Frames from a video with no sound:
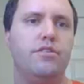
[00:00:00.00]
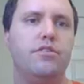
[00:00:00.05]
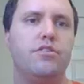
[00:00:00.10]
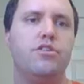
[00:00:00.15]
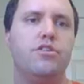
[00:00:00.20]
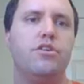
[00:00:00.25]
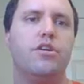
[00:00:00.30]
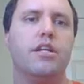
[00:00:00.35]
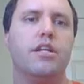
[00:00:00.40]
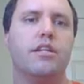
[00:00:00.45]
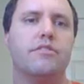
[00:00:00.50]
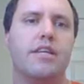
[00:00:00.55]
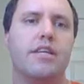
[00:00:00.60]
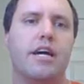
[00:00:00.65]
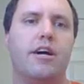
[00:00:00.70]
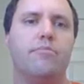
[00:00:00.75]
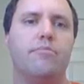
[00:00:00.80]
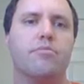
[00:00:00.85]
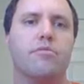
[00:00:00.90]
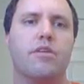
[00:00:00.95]
Euclid's
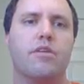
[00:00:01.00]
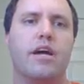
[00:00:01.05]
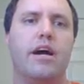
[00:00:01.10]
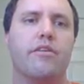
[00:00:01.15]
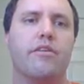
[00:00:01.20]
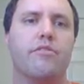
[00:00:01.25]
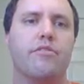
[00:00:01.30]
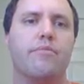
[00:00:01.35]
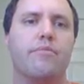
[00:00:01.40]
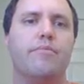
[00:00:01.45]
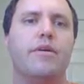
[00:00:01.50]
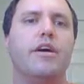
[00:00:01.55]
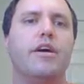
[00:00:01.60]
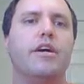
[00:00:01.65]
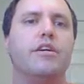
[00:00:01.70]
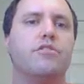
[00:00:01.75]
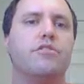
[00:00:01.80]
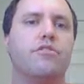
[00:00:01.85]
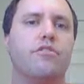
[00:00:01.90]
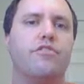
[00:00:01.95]
algorithm
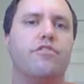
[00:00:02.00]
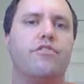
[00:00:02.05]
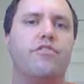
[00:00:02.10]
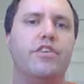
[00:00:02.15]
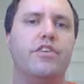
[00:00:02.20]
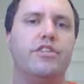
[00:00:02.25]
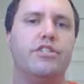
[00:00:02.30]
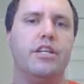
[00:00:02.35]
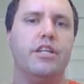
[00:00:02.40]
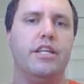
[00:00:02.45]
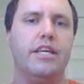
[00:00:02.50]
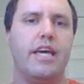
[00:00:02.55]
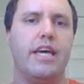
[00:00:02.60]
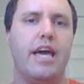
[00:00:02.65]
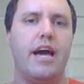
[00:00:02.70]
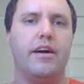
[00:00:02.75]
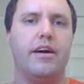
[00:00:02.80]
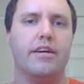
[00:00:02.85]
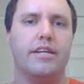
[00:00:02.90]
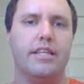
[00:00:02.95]
to efficiently
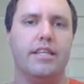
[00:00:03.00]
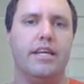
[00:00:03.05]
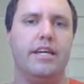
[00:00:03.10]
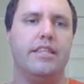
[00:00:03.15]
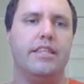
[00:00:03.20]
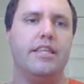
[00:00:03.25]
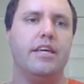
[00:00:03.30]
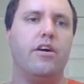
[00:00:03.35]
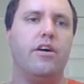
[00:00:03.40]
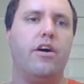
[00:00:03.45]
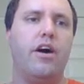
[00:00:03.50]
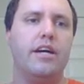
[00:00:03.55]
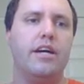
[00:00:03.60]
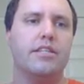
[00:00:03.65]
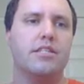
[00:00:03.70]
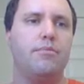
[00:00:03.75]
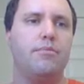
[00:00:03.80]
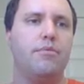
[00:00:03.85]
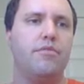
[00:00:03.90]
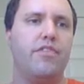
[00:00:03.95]
calculate the
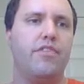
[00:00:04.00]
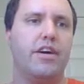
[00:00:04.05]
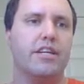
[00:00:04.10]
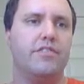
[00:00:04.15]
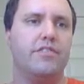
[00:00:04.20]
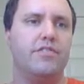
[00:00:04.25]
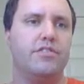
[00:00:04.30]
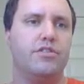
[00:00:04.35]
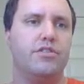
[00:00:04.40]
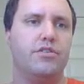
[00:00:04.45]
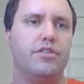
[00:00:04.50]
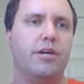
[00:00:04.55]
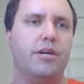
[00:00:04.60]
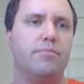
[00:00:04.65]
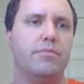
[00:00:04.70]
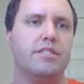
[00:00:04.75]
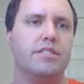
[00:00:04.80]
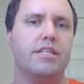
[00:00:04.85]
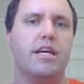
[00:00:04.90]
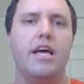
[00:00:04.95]
highest common factor for two
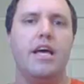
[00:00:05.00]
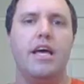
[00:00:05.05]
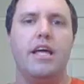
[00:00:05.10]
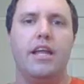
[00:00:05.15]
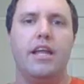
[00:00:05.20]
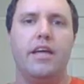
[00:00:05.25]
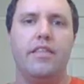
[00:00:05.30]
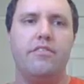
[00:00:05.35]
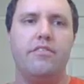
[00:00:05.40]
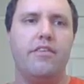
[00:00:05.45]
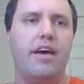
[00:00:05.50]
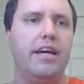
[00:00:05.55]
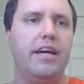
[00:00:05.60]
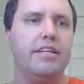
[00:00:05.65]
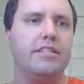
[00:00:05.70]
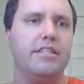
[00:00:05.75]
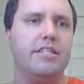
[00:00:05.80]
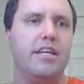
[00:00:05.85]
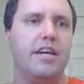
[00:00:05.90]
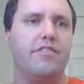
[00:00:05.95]
numbers. Now this
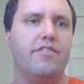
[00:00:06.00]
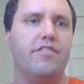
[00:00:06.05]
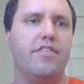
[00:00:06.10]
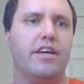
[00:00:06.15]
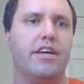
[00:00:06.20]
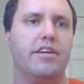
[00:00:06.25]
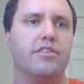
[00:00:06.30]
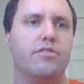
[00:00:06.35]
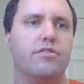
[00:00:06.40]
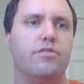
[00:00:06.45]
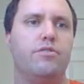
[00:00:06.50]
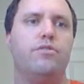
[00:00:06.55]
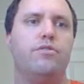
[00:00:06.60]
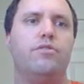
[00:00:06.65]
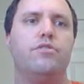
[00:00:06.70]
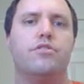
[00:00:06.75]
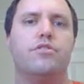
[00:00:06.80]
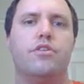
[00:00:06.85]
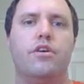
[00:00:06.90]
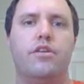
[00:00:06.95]
HCF thing is
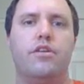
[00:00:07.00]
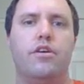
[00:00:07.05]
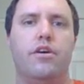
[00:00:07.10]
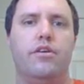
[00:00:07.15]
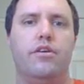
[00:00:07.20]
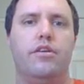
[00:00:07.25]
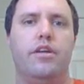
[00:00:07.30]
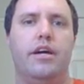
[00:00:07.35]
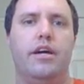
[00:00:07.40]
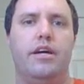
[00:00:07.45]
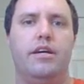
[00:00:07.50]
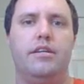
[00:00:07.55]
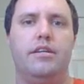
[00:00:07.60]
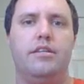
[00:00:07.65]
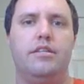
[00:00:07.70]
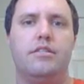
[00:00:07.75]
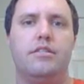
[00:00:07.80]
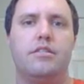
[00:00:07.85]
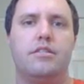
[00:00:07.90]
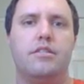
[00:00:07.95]
also known
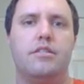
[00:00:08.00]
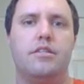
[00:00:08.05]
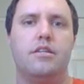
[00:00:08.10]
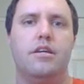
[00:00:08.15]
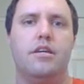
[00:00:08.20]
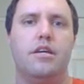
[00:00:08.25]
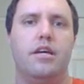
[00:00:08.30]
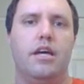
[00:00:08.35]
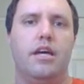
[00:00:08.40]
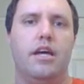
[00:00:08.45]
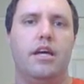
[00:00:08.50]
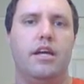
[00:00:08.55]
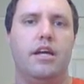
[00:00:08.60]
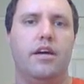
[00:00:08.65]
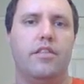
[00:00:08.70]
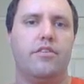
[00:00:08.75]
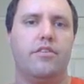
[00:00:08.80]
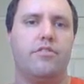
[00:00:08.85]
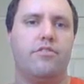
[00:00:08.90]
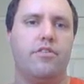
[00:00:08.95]
as, in
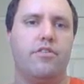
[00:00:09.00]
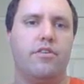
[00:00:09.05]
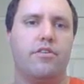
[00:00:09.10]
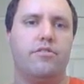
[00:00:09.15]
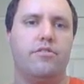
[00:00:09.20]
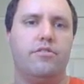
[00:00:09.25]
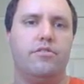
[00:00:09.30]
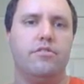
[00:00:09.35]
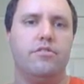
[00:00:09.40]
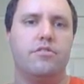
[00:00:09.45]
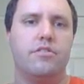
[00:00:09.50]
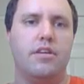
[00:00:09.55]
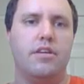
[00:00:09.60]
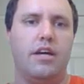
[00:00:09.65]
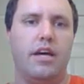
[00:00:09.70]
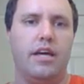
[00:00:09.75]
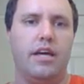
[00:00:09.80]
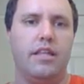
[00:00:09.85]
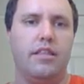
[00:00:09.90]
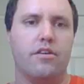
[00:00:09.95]
other circles,
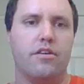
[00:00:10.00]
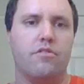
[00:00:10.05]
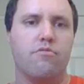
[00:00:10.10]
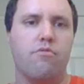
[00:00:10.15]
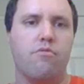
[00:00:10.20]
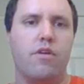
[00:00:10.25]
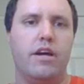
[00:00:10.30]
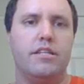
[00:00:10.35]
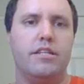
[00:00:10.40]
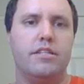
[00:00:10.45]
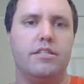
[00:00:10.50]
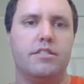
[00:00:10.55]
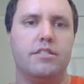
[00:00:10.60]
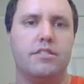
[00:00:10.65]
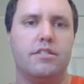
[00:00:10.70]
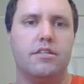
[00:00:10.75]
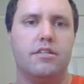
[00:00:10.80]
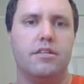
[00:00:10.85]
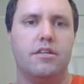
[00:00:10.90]
the greatest